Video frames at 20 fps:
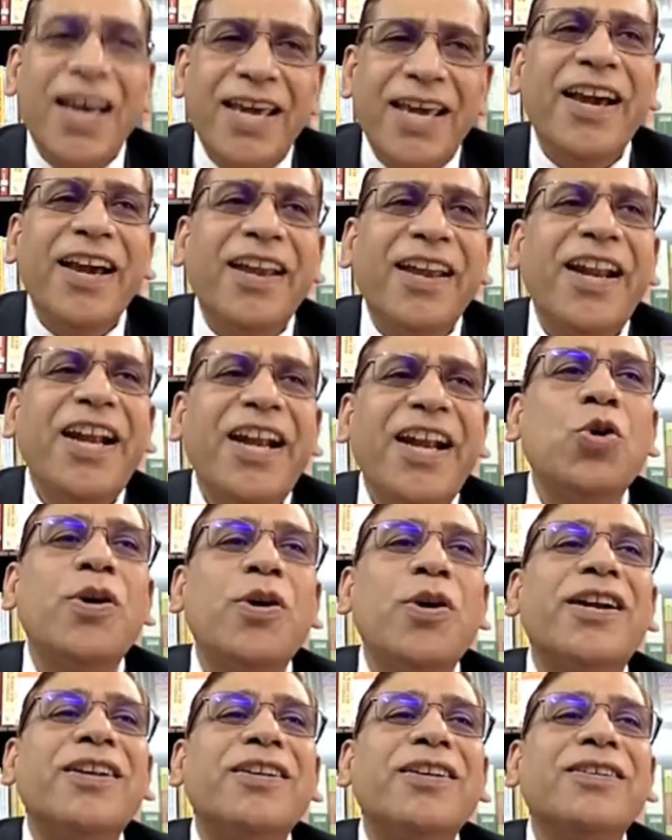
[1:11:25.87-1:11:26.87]
I agreed
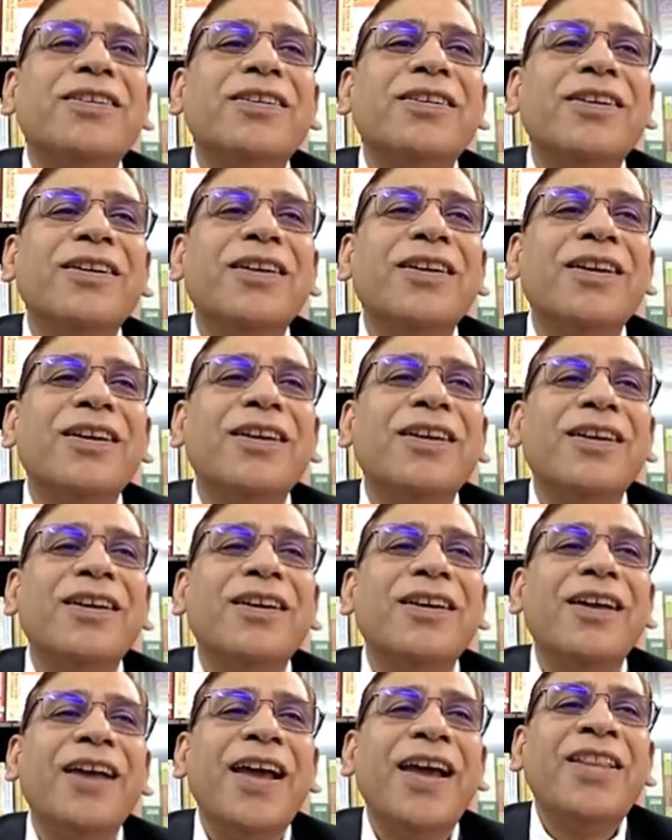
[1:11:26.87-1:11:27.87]
to it.
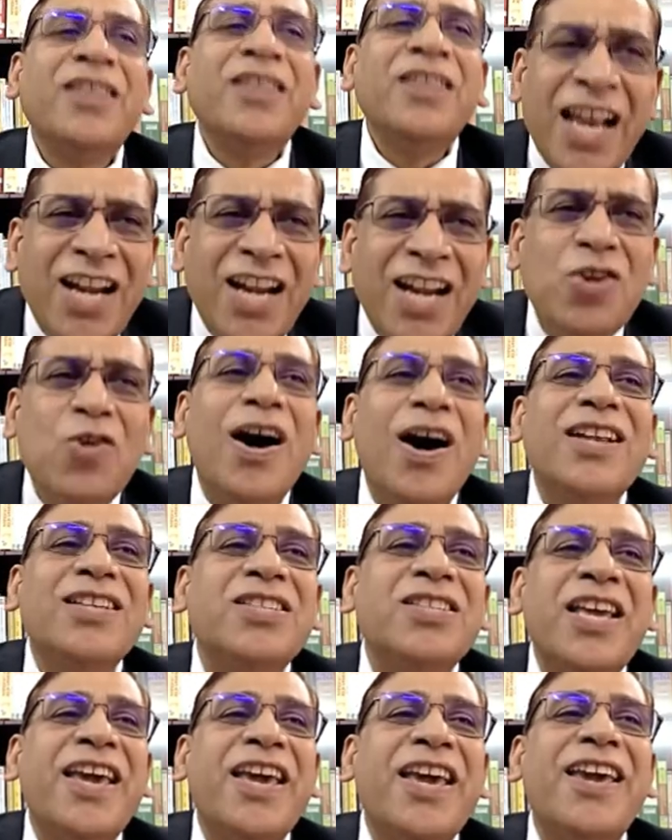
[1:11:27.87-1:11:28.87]
And then you
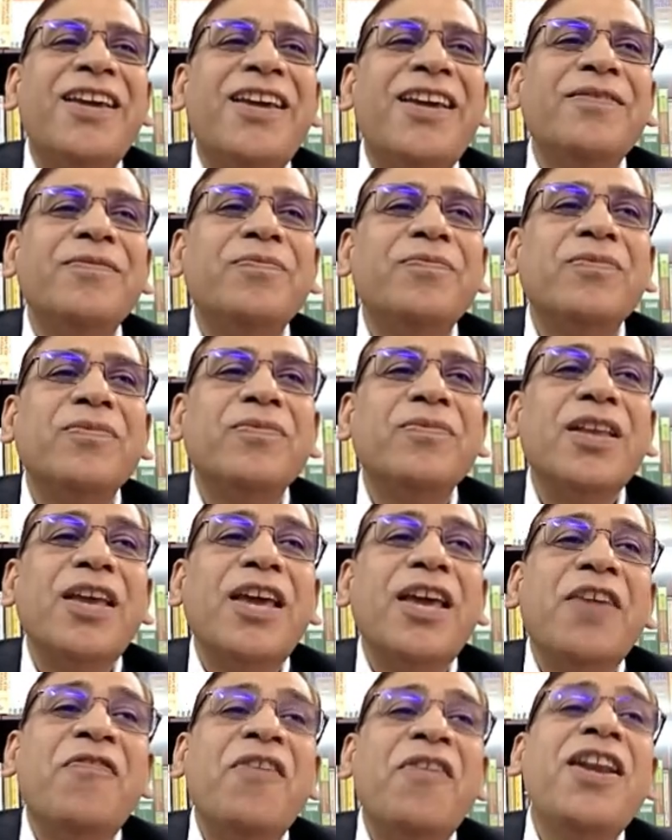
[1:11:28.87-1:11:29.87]
are saying
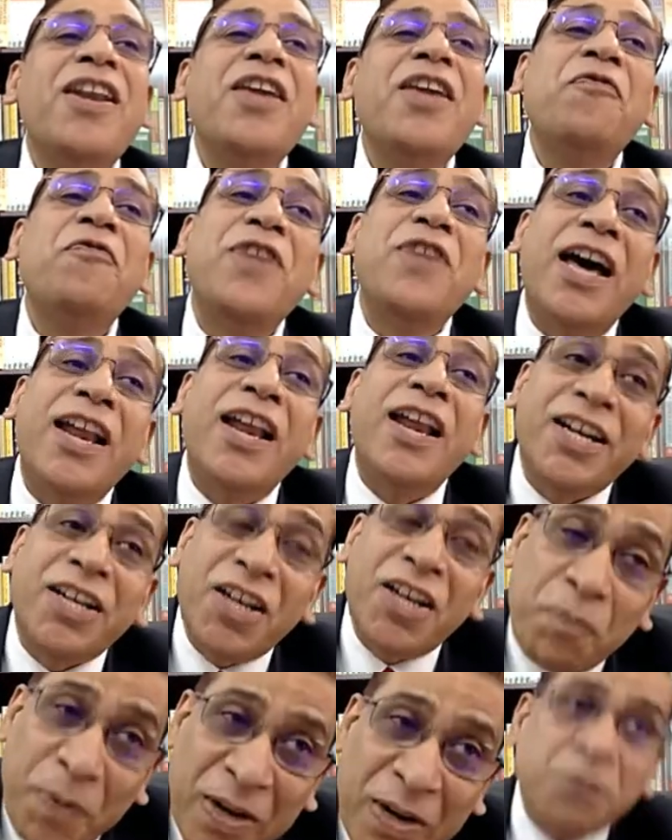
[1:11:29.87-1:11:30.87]
even if
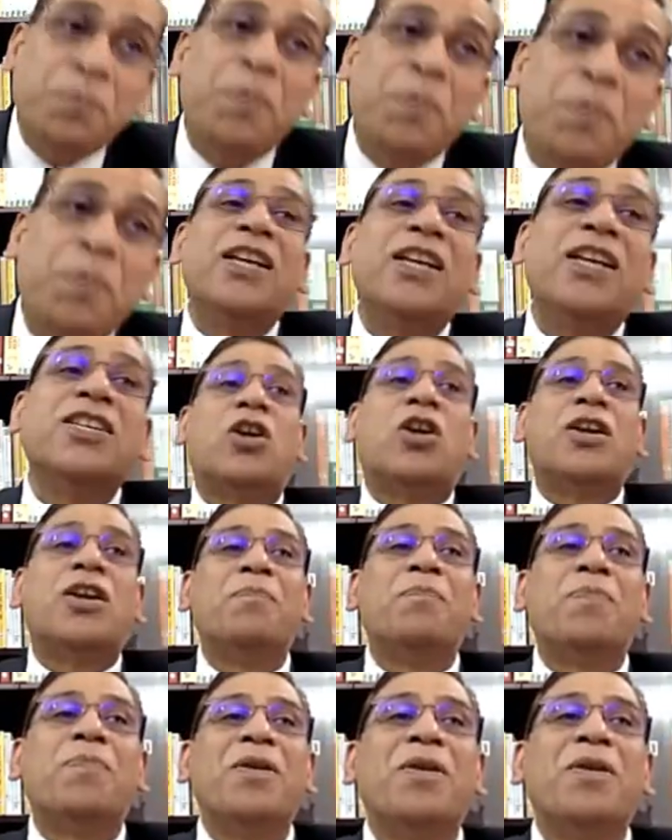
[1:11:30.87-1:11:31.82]
directive principle is not